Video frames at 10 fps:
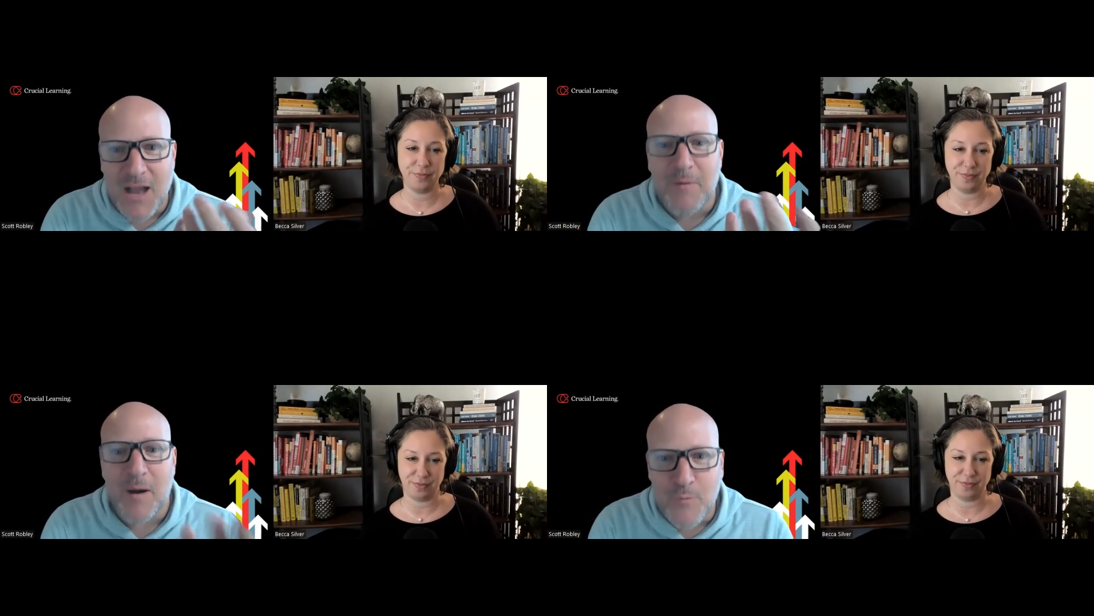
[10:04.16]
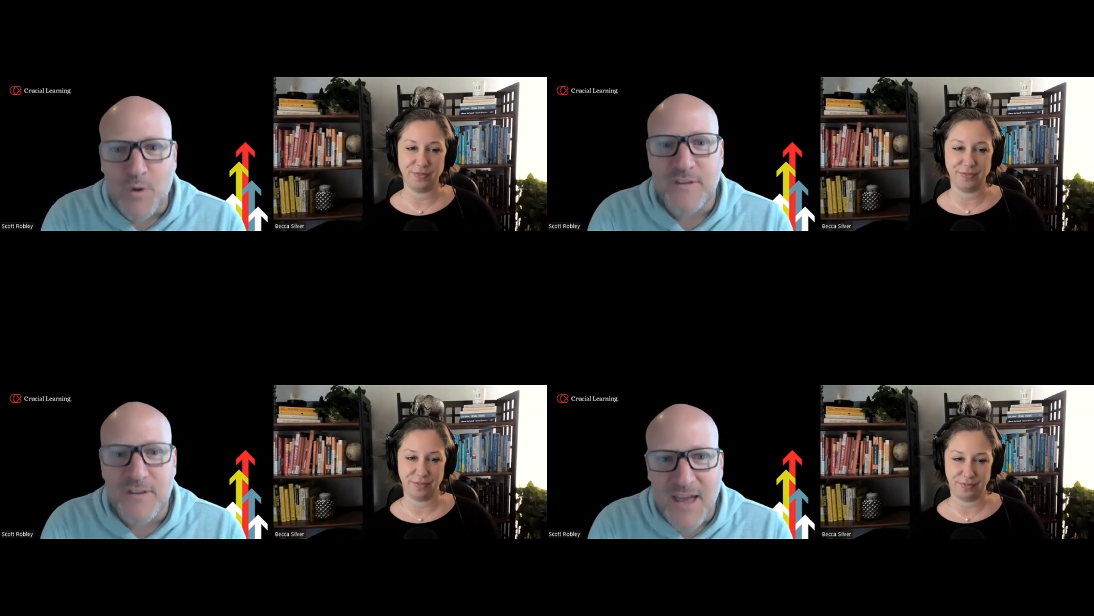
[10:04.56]
Speaker 1: mm-hmm. about
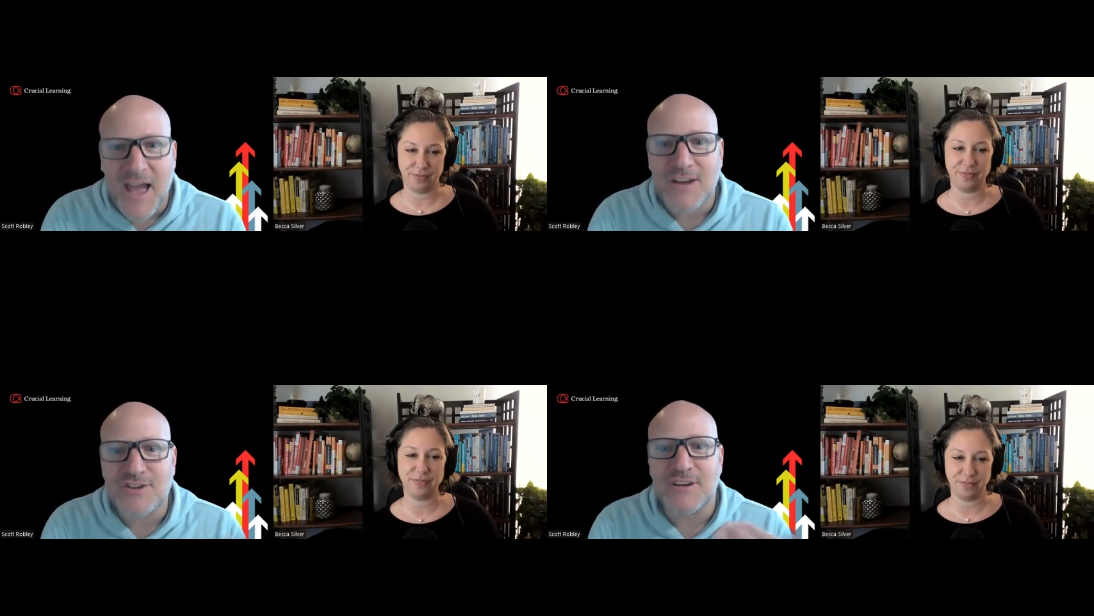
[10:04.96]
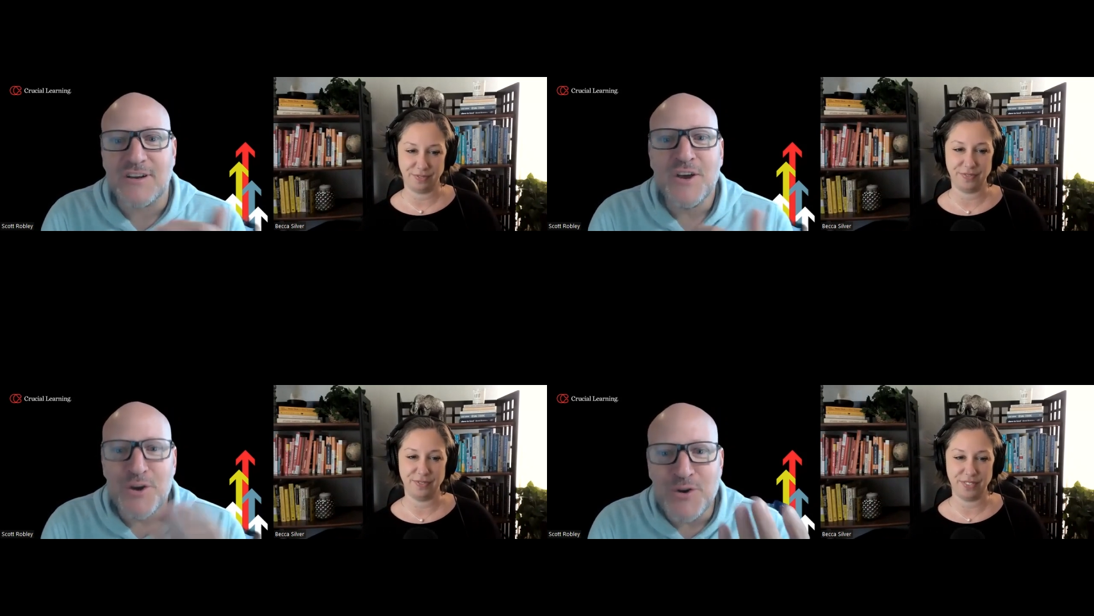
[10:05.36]
moving to
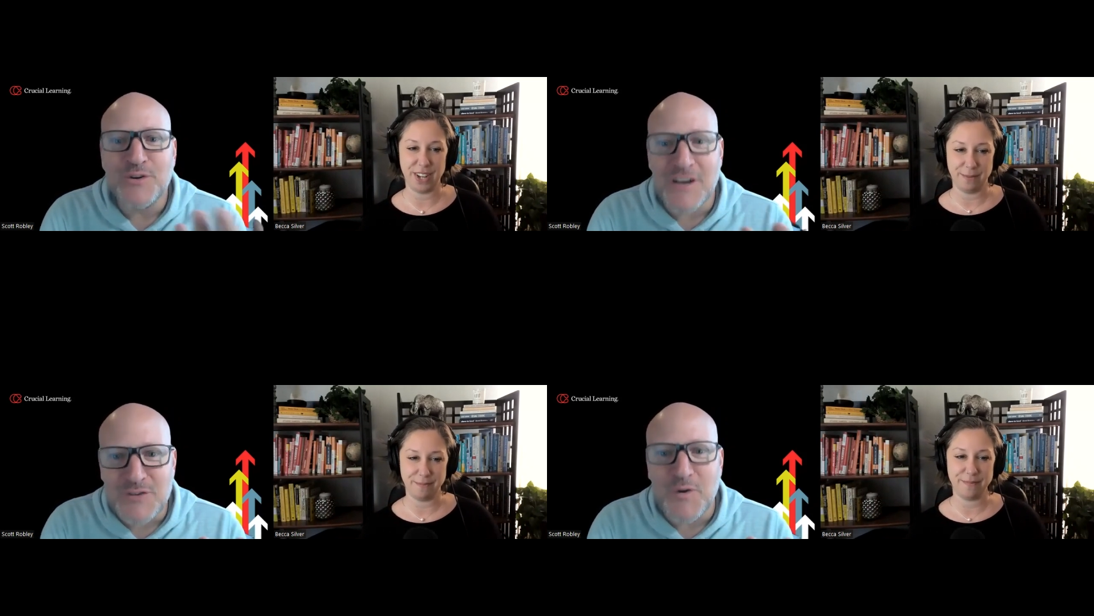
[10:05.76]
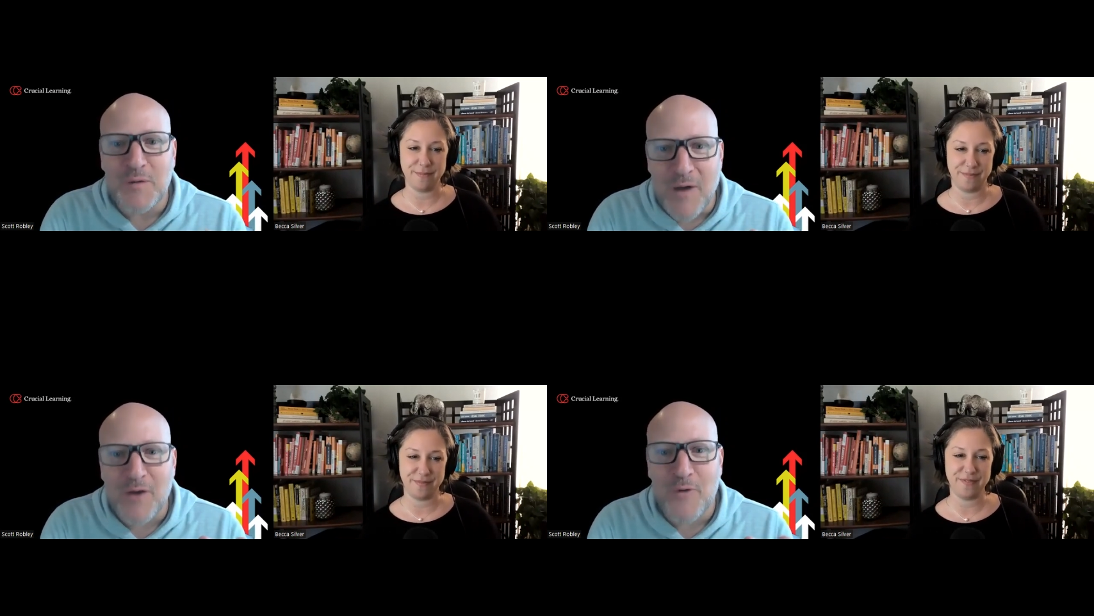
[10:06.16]
action. Who mm-hmm. does
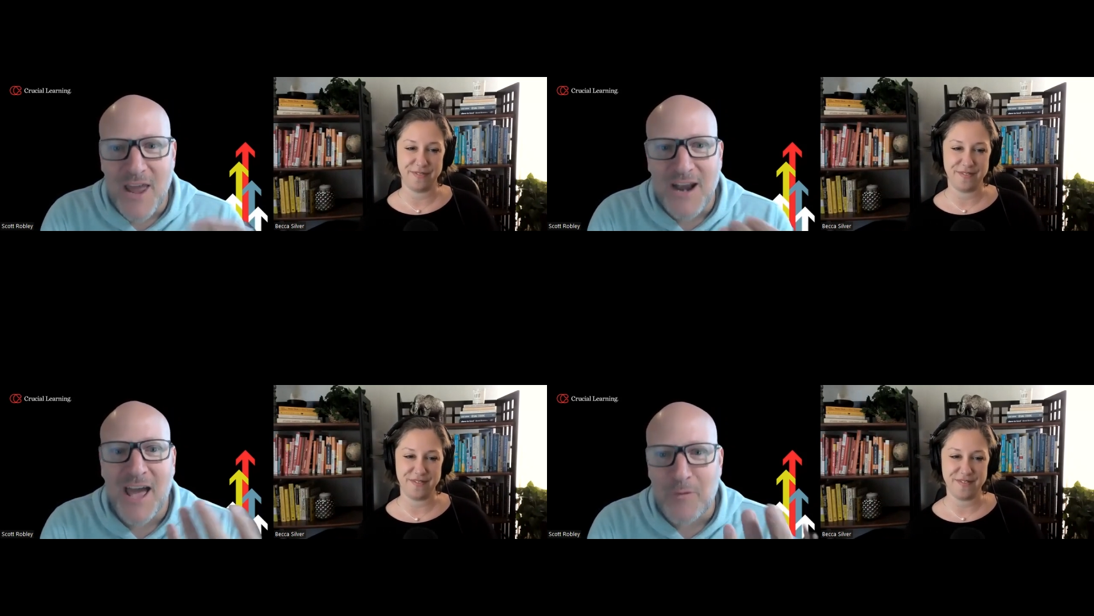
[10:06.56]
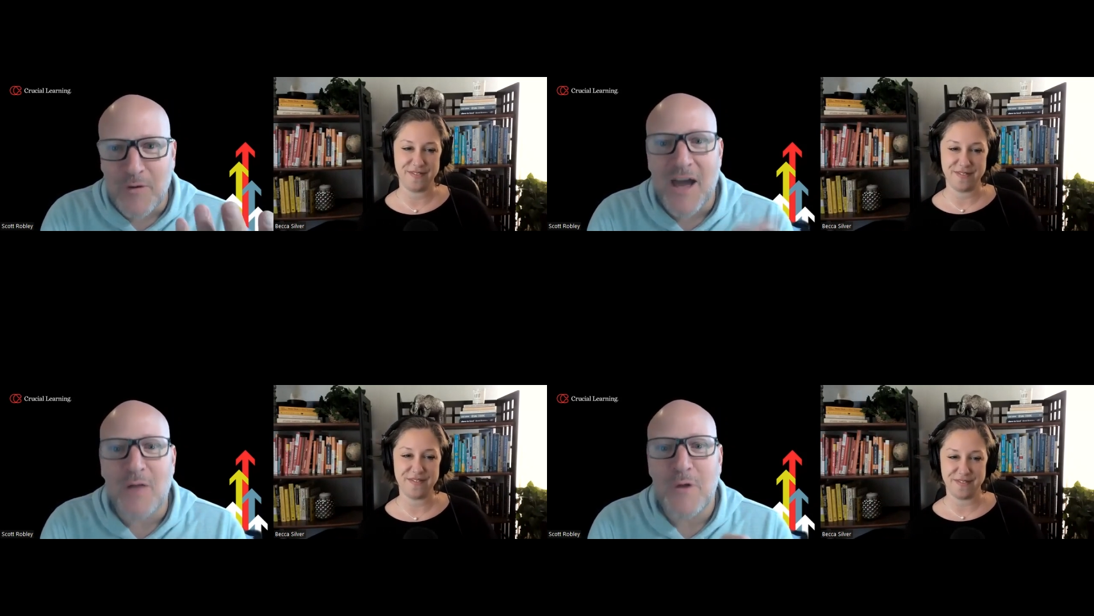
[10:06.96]
yep. what by when and how do
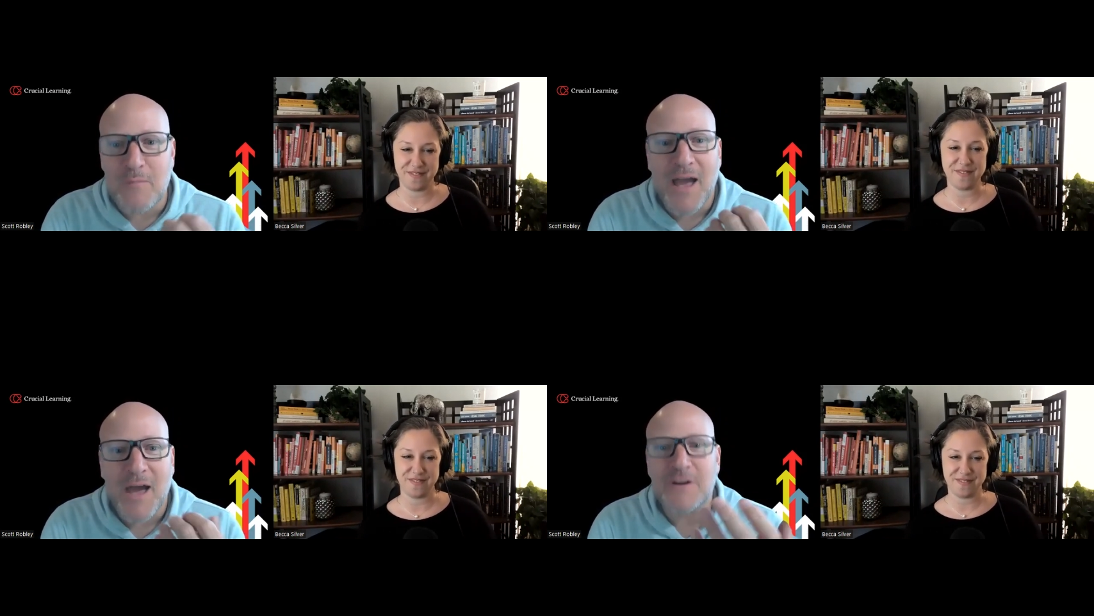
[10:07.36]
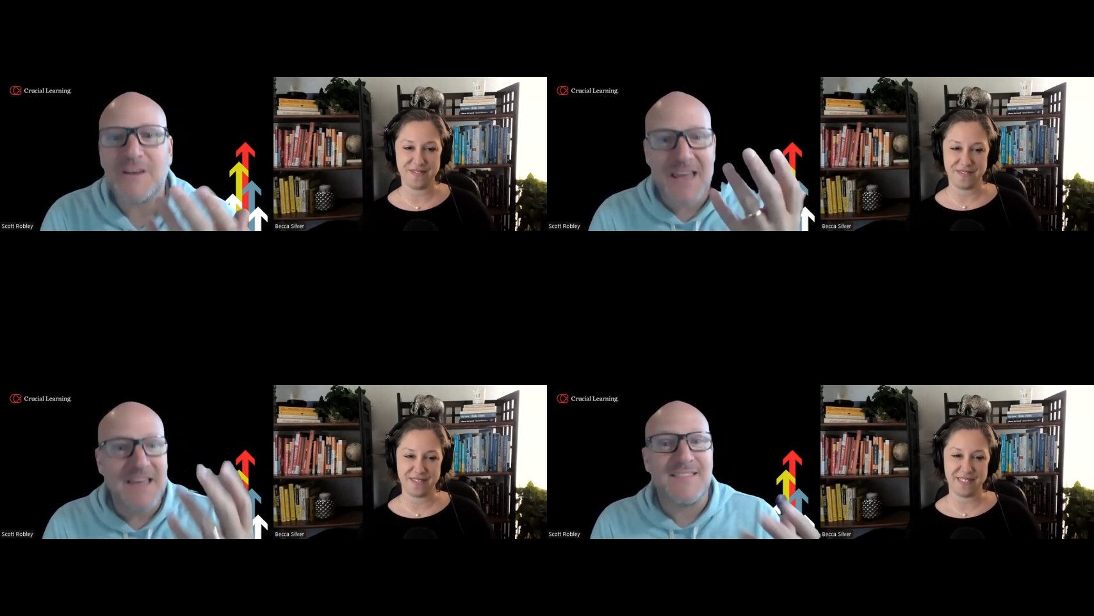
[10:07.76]
we how do we how do
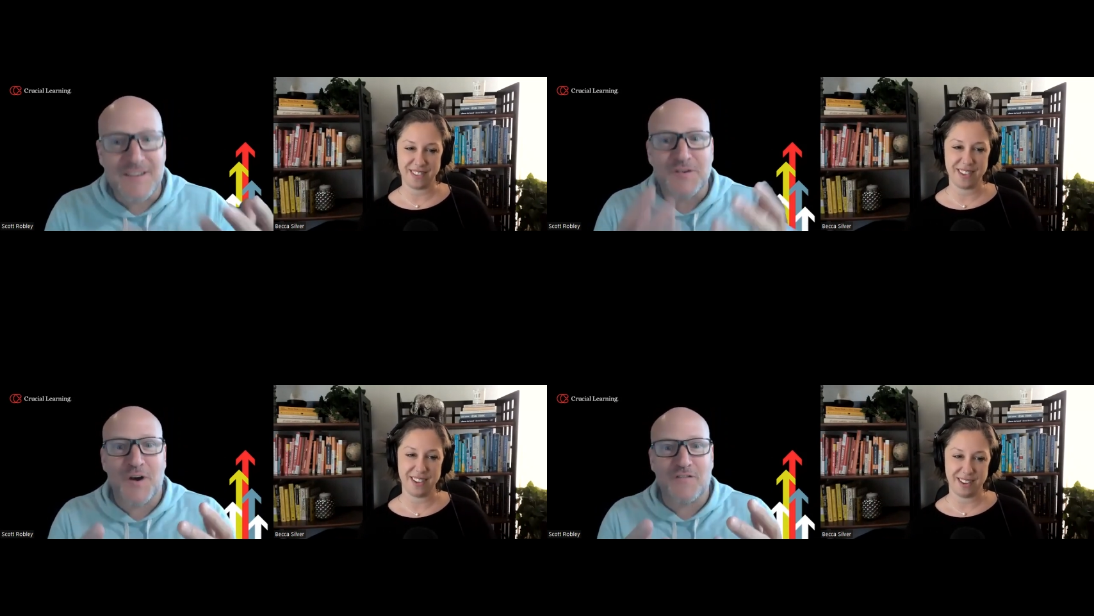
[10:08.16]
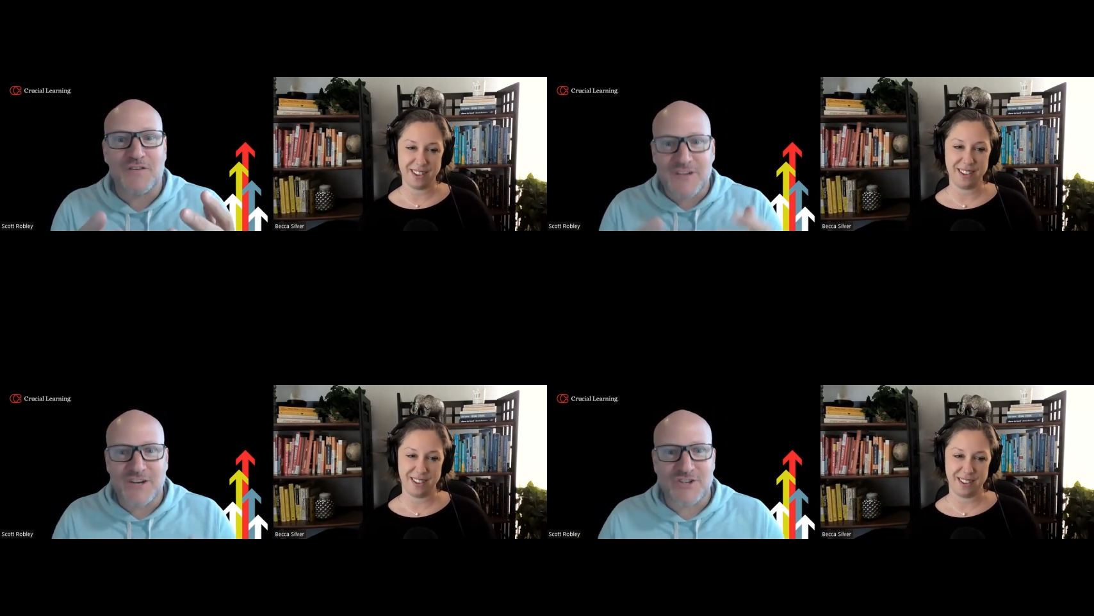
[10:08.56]
we take this
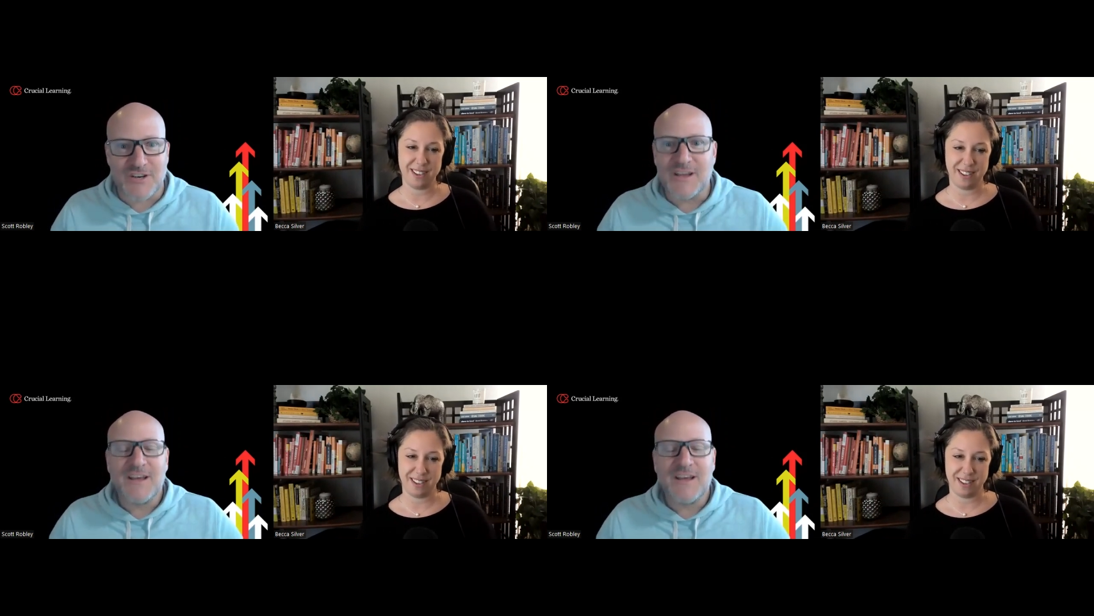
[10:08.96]
conversation